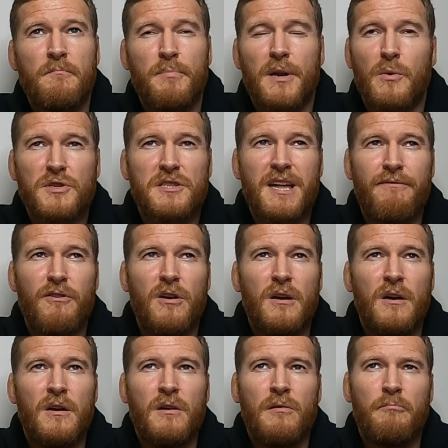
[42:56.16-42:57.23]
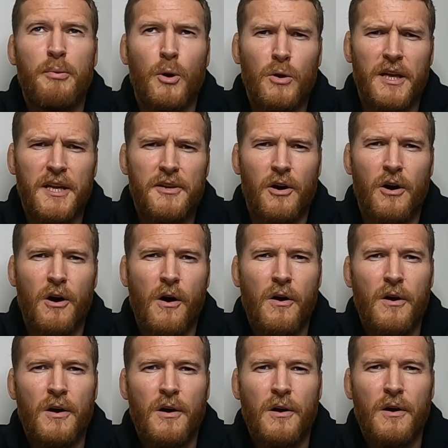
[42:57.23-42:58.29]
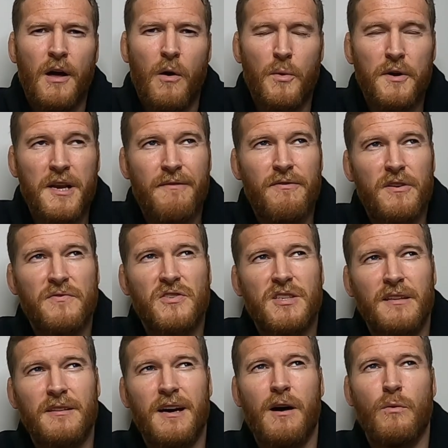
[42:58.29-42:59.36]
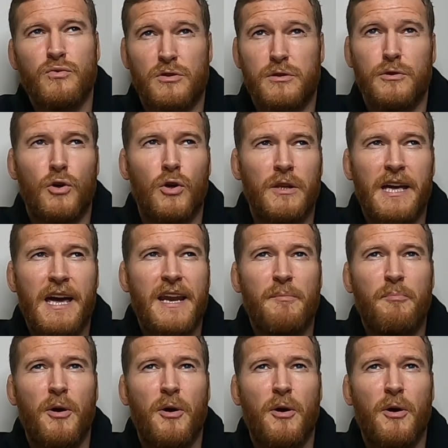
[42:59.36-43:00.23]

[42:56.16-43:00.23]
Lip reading: but I was never bullied, or I would never have said that I was lonely at any